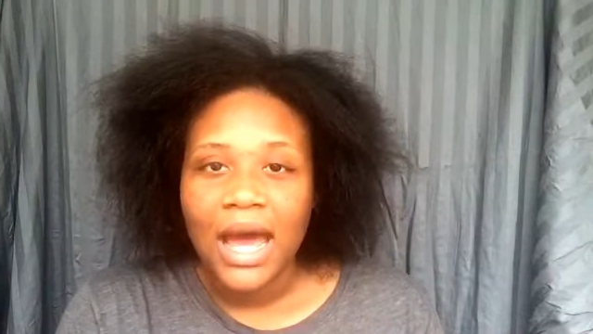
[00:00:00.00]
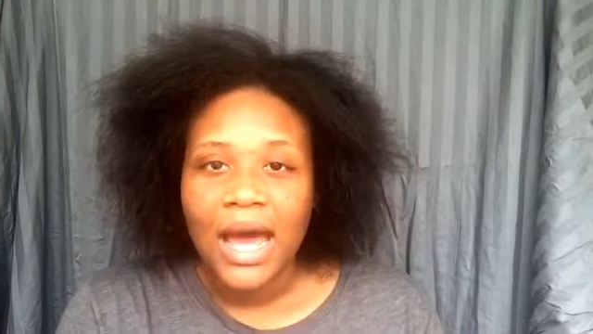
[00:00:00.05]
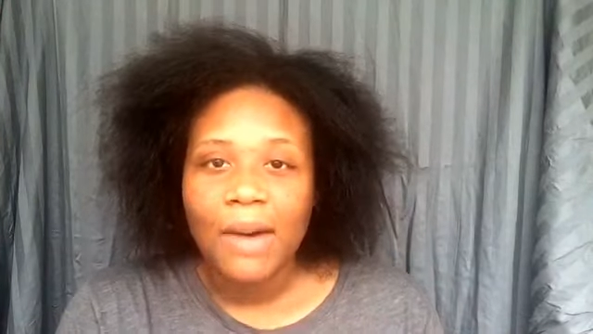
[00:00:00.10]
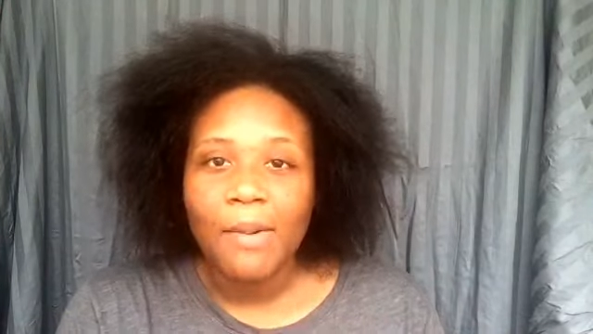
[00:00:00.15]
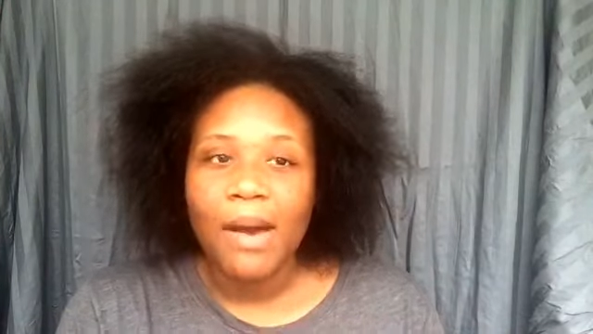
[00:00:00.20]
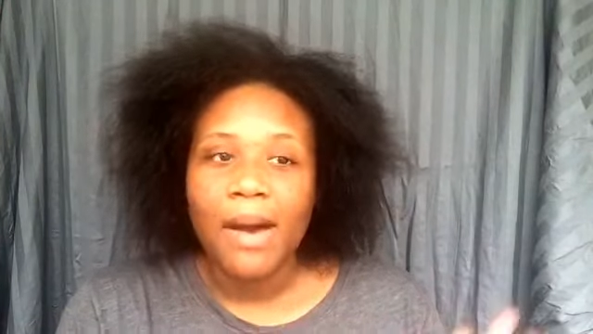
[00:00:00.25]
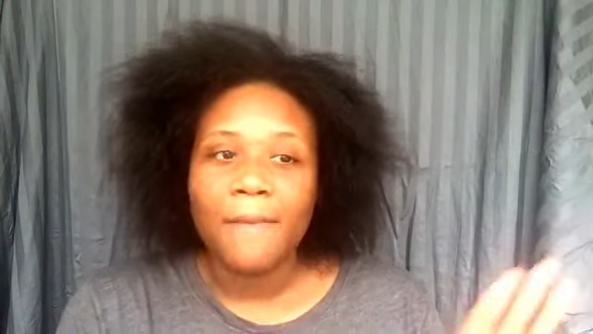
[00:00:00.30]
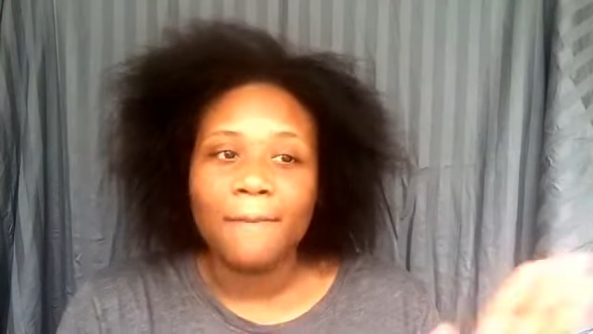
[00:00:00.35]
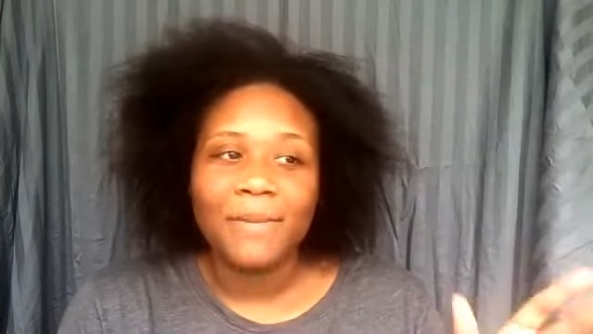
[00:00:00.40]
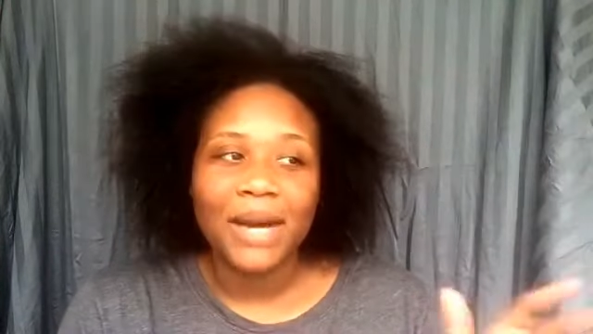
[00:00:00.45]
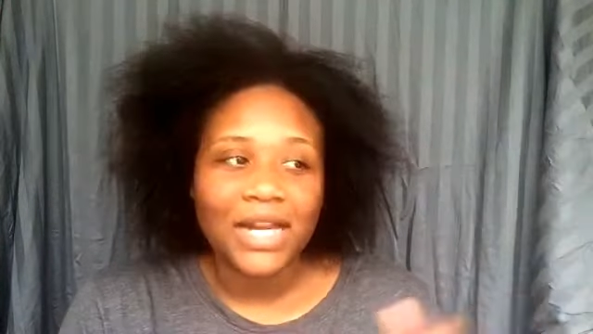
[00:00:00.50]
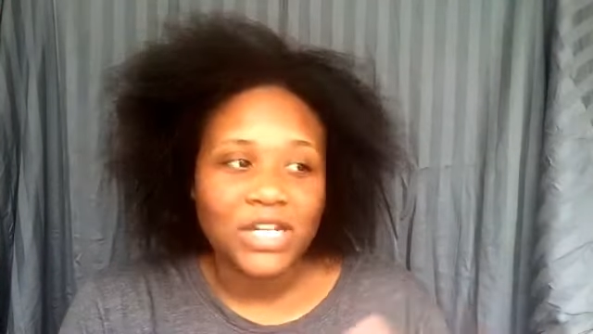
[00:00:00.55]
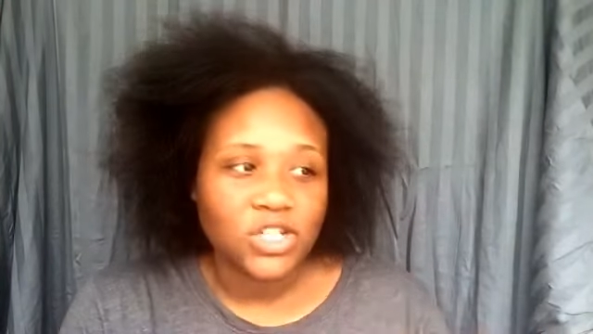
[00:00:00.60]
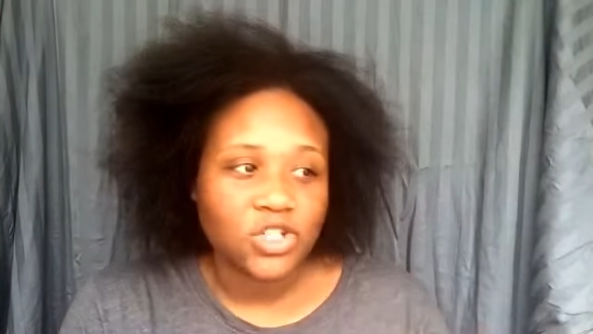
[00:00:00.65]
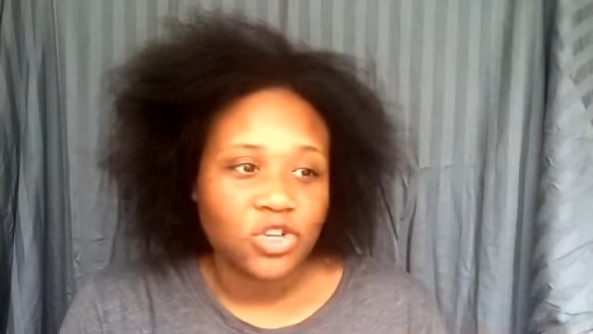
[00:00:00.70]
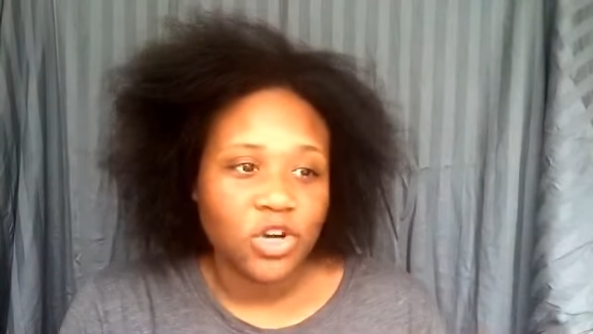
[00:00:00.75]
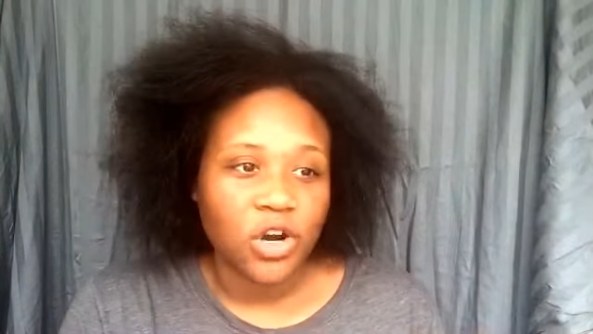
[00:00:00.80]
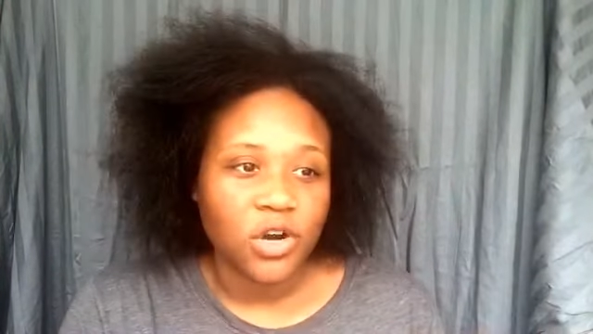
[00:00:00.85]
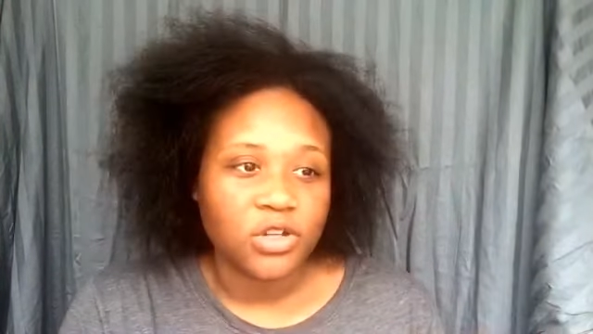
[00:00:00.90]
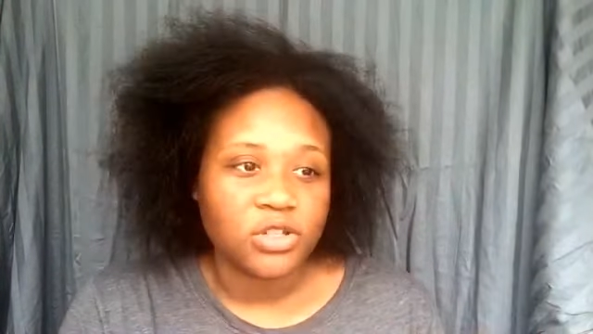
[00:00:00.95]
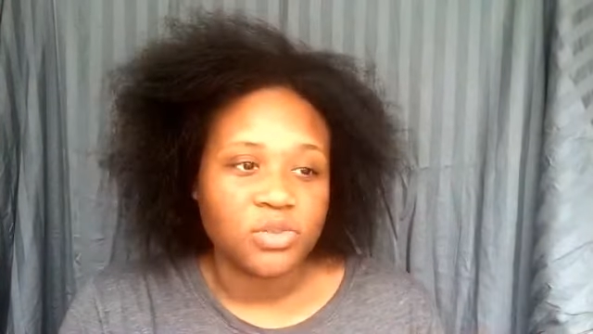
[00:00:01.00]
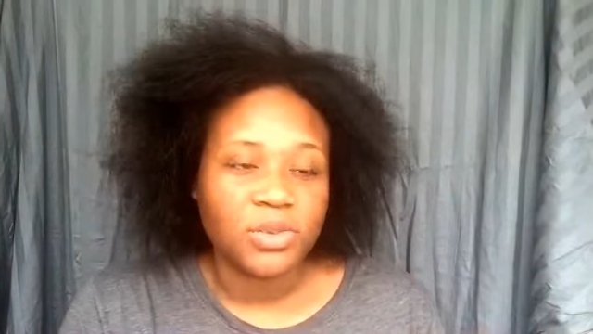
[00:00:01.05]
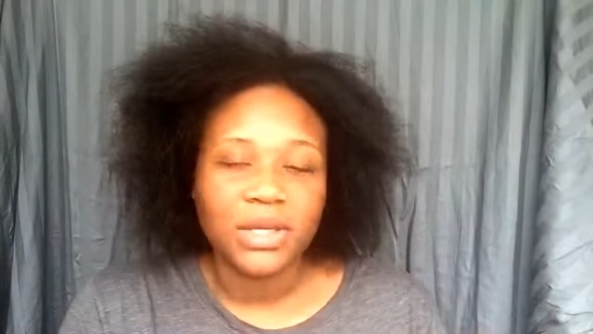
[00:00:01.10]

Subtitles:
about my struggles,